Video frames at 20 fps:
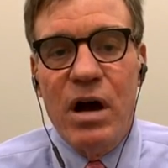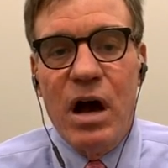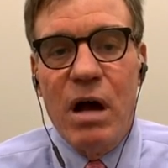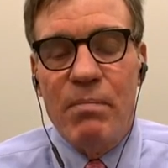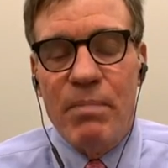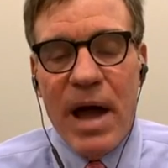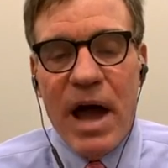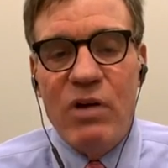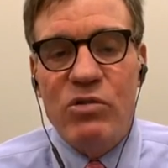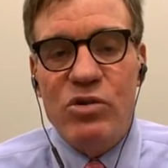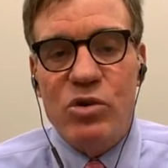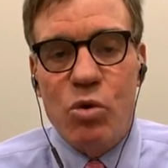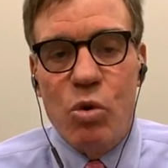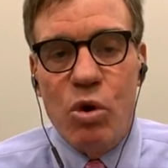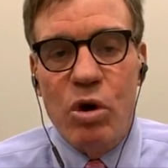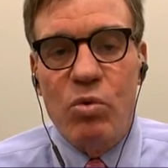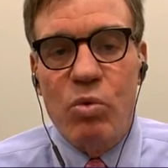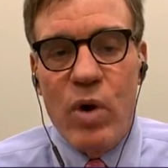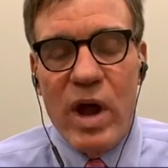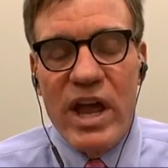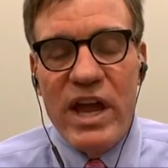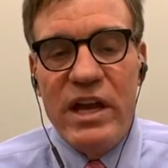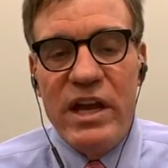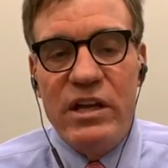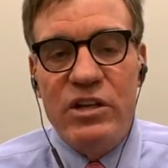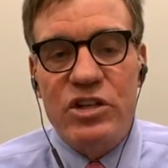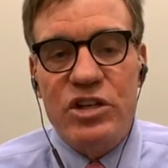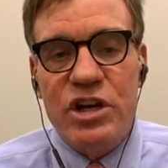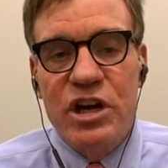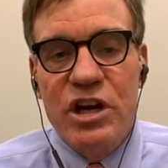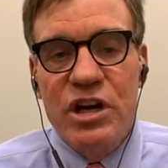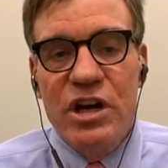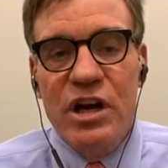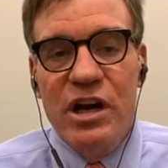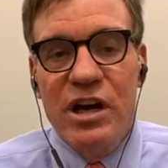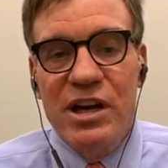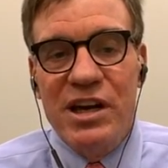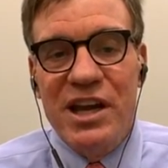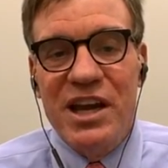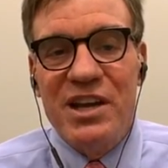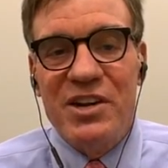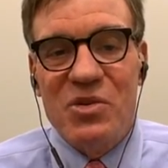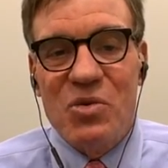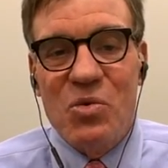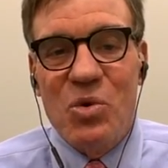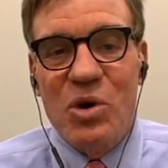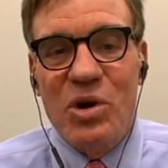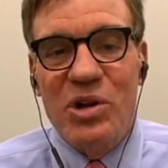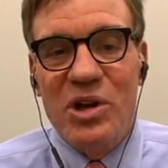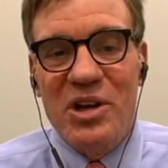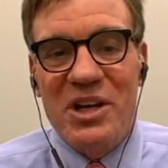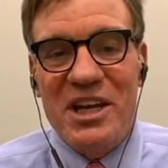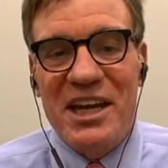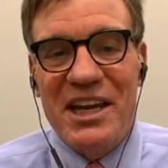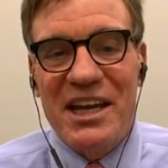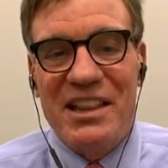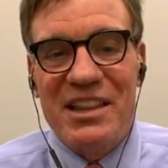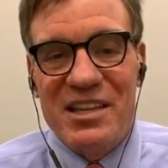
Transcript: amount or range, again, we're looking